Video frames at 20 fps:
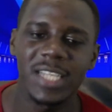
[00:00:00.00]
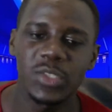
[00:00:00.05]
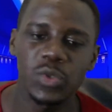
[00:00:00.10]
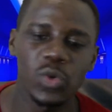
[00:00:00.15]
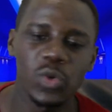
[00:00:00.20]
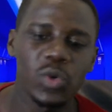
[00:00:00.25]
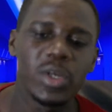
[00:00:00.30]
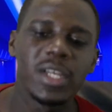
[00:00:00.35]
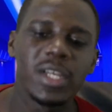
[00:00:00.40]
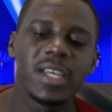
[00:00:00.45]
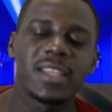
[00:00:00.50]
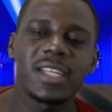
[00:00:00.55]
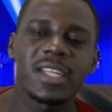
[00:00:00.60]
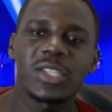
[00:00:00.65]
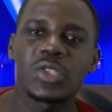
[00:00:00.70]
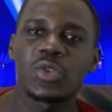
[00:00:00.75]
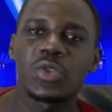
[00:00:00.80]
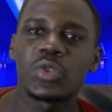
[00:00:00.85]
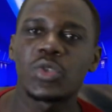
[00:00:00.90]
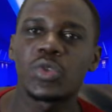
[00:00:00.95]
So that
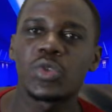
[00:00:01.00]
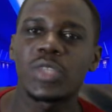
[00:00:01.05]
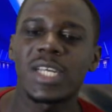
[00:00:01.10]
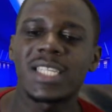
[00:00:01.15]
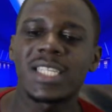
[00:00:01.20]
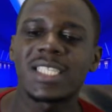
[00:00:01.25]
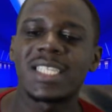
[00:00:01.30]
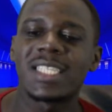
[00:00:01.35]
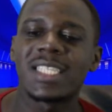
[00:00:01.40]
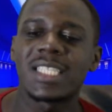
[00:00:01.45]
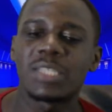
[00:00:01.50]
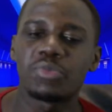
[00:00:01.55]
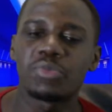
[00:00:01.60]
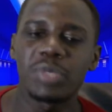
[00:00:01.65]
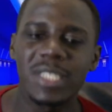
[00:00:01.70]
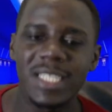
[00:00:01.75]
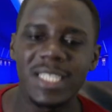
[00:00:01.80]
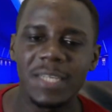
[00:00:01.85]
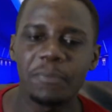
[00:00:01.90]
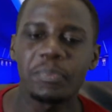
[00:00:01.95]
shows you that it's
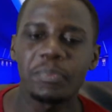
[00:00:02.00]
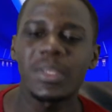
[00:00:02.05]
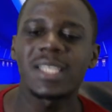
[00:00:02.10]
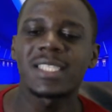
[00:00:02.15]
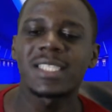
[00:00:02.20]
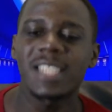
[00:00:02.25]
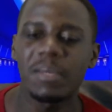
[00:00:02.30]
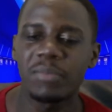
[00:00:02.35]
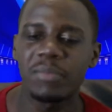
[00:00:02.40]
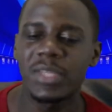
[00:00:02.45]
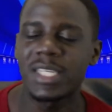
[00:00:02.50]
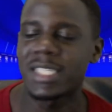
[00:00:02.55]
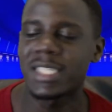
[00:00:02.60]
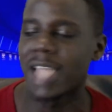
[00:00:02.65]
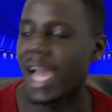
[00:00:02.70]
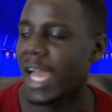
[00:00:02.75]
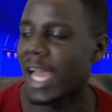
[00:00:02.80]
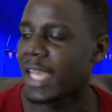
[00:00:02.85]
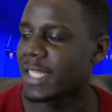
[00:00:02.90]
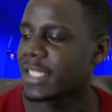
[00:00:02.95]
really something
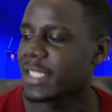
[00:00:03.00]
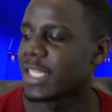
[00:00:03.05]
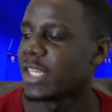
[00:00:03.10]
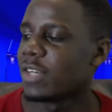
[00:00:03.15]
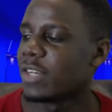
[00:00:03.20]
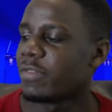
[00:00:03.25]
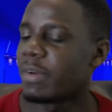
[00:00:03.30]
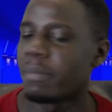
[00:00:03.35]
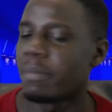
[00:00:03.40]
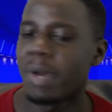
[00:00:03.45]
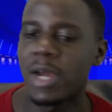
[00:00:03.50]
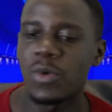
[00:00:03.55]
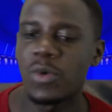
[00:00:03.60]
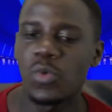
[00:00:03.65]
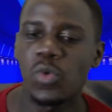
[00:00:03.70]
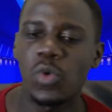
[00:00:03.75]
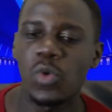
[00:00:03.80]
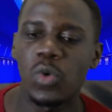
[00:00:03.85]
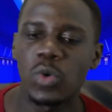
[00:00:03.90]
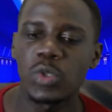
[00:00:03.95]
tight for a man
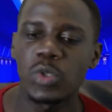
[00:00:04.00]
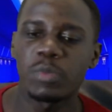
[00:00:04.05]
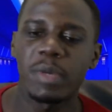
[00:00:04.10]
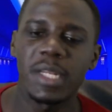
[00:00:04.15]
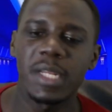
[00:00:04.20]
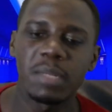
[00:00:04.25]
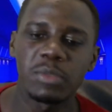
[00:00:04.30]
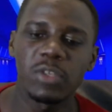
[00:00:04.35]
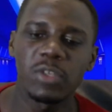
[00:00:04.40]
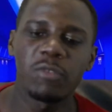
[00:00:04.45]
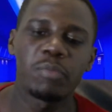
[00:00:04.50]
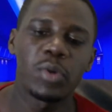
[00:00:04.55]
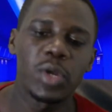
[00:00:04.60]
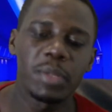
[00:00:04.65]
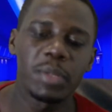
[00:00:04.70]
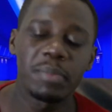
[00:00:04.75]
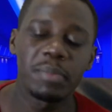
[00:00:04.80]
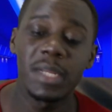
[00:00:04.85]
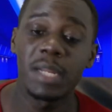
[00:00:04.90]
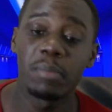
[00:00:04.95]
who goes by names of Paul
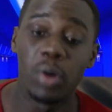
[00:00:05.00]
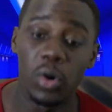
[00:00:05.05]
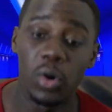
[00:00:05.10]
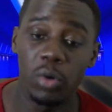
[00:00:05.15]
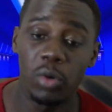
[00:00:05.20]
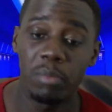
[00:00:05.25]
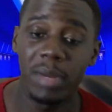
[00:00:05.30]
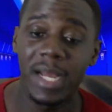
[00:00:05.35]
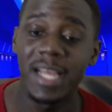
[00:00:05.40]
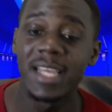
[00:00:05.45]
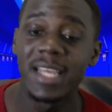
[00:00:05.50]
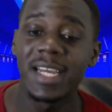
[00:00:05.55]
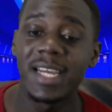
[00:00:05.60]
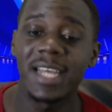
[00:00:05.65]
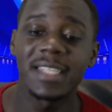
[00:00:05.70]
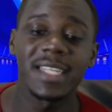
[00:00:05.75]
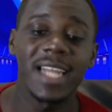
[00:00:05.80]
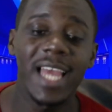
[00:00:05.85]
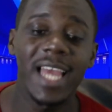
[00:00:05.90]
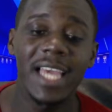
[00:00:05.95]
Pogba
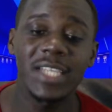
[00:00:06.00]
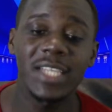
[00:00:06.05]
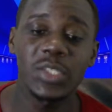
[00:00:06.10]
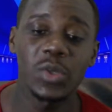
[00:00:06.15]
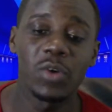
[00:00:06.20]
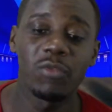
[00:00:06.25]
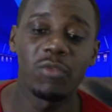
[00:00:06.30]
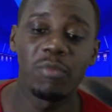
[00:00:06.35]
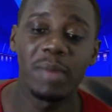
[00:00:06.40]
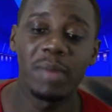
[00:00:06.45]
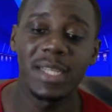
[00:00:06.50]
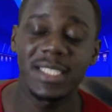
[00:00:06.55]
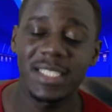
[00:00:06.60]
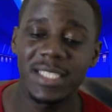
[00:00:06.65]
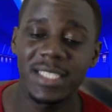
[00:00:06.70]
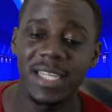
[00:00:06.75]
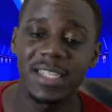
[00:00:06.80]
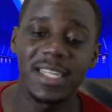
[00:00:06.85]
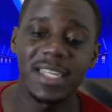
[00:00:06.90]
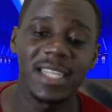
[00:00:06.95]
and the likes of
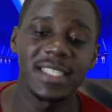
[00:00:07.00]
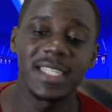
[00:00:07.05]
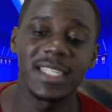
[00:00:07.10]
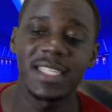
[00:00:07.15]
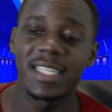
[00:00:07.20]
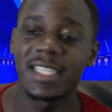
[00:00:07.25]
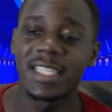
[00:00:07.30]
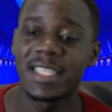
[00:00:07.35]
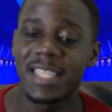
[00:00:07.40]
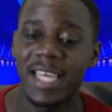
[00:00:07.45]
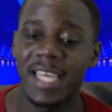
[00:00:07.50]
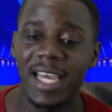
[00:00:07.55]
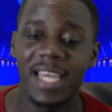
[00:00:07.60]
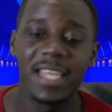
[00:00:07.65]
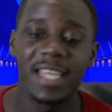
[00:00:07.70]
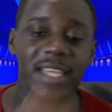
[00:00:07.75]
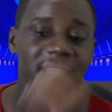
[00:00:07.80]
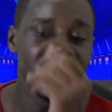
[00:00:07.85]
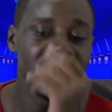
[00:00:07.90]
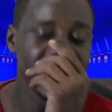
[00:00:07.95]
Manchester United in there.
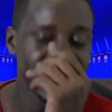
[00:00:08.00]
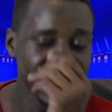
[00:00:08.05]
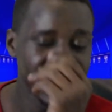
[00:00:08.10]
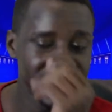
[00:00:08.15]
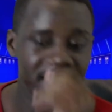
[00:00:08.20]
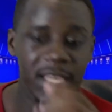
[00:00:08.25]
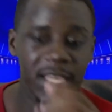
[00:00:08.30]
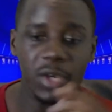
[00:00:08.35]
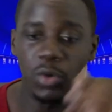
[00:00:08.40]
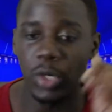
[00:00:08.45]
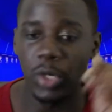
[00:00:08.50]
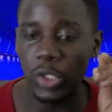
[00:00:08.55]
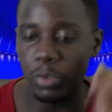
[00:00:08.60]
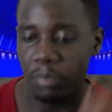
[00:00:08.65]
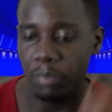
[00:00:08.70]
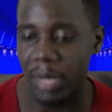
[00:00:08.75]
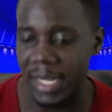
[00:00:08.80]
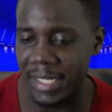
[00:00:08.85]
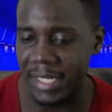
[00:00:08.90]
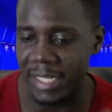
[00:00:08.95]
Is he going to
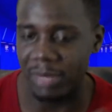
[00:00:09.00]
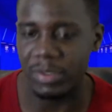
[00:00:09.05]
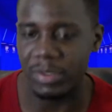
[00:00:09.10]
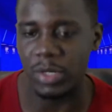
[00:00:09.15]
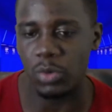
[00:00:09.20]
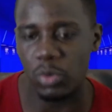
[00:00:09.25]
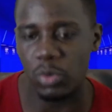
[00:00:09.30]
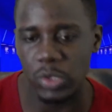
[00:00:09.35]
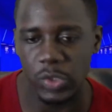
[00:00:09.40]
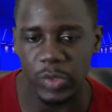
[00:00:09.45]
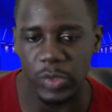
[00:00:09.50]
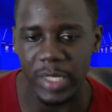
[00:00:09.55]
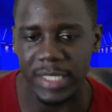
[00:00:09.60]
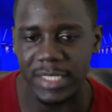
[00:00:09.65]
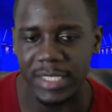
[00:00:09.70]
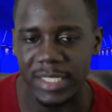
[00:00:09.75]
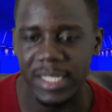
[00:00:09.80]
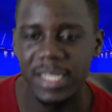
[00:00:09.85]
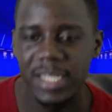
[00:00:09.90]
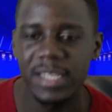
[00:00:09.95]
pen down the
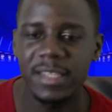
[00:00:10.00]
contract?